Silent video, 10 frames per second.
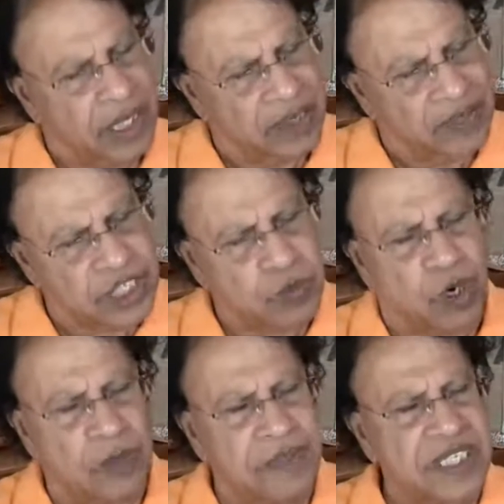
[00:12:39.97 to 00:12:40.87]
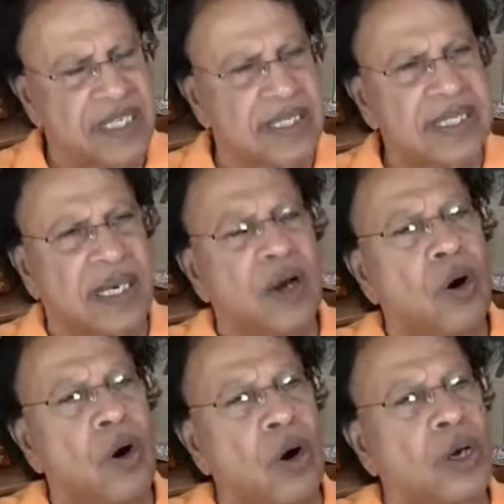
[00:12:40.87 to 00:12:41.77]
even small business,
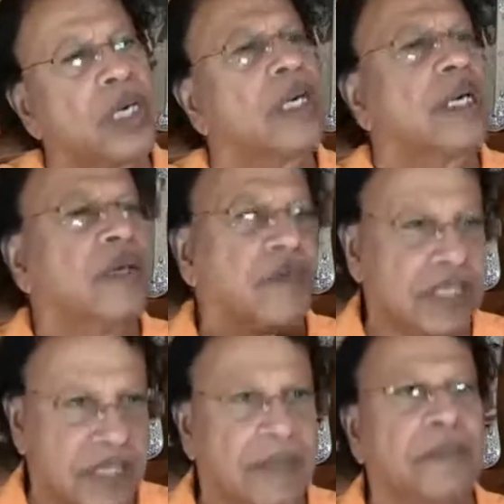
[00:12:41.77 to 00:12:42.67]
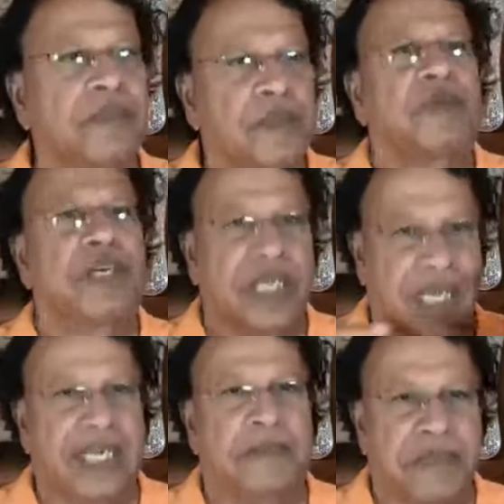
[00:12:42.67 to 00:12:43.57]
or some
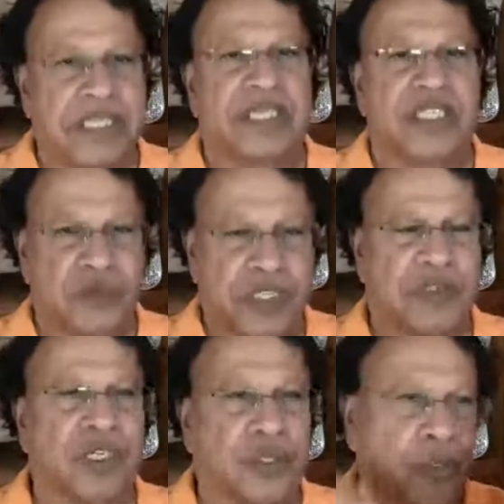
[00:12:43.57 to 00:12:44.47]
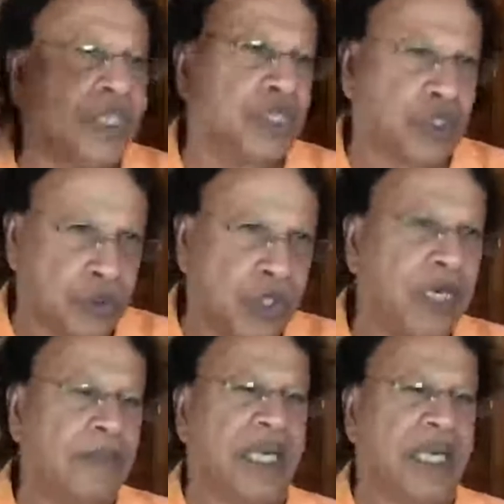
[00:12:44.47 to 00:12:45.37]
really a business which will grow into
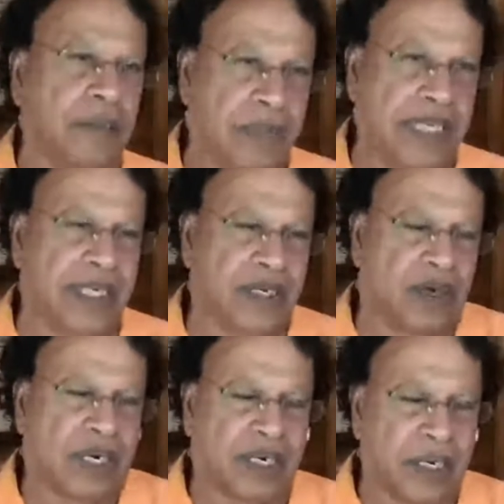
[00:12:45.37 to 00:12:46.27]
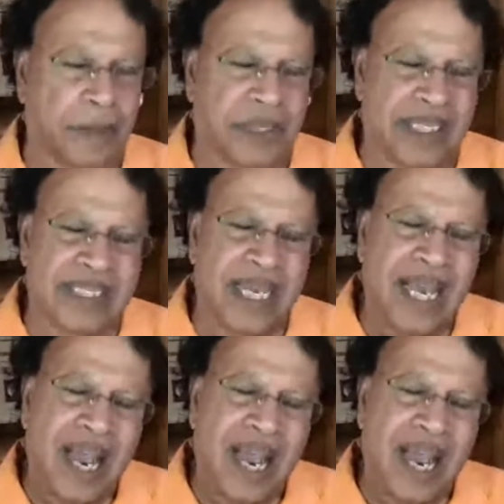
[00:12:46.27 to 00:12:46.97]
multi-billion dollar companies.